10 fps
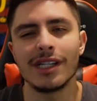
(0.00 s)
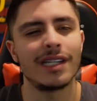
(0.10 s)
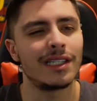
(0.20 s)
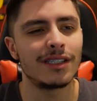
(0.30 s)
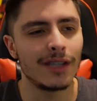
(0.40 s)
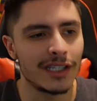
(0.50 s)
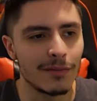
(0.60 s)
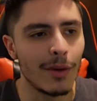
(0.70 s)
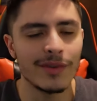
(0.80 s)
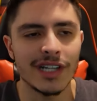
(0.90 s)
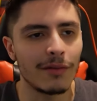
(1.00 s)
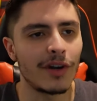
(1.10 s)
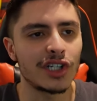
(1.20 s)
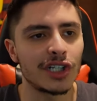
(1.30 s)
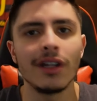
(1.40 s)
it's a moment of
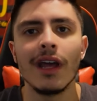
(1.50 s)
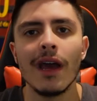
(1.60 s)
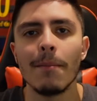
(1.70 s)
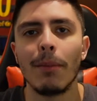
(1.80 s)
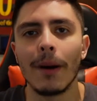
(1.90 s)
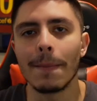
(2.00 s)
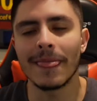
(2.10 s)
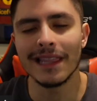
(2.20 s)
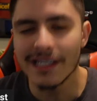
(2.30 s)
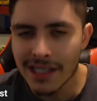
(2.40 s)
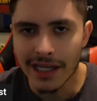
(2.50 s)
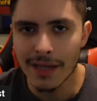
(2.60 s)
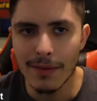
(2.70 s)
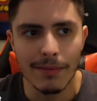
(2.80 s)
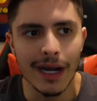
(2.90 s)
celebration, but let's not
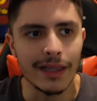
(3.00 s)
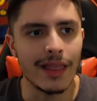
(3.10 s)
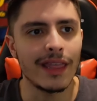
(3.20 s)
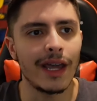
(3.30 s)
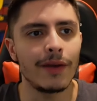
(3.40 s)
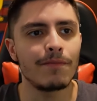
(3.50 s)
keep in mind that